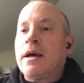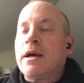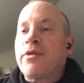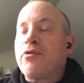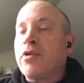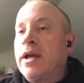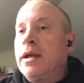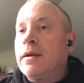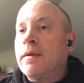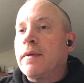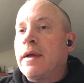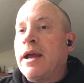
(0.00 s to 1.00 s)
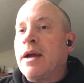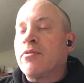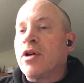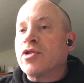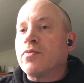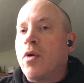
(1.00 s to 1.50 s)
three
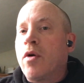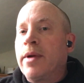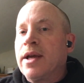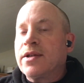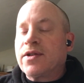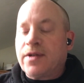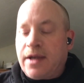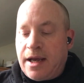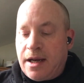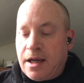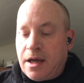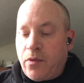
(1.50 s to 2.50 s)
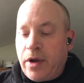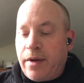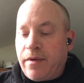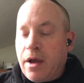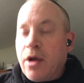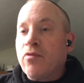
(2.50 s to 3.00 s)
airbrush Mobius, and we had
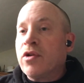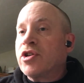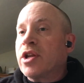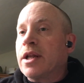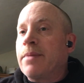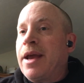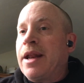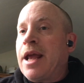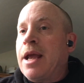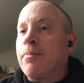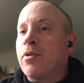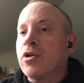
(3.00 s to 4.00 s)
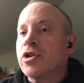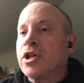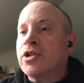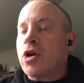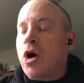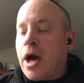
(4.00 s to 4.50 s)
recently made a
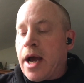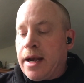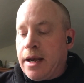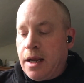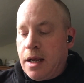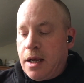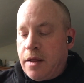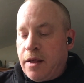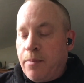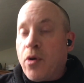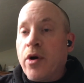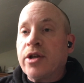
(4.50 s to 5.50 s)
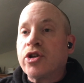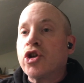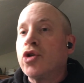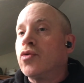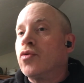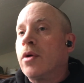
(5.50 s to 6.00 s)
purchase on the point
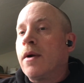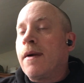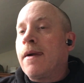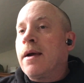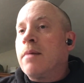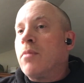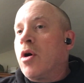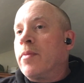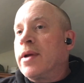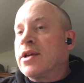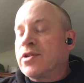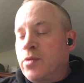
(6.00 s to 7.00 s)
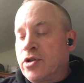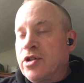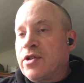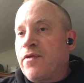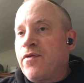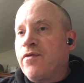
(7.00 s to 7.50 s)
two Mobius, which
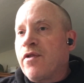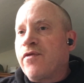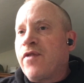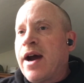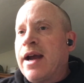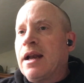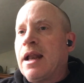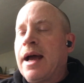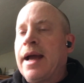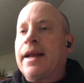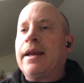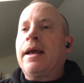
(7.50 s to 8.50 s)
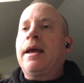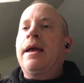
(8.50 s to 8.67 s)
is the for fine line